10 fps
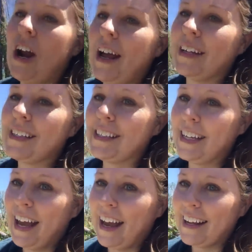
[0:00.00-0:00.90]
in our eggs
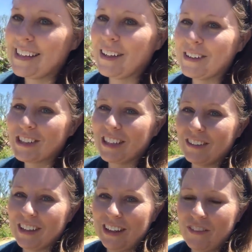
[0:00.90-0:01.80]
today. So it was
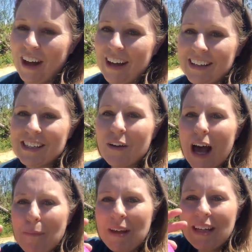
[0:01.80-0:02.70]
really, really fun. So
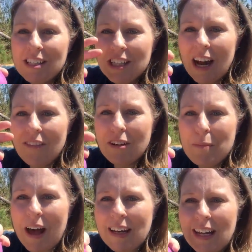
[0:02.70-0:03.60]
happy Easter,
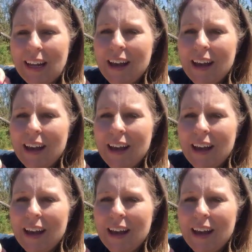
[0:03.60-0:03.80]
everybody.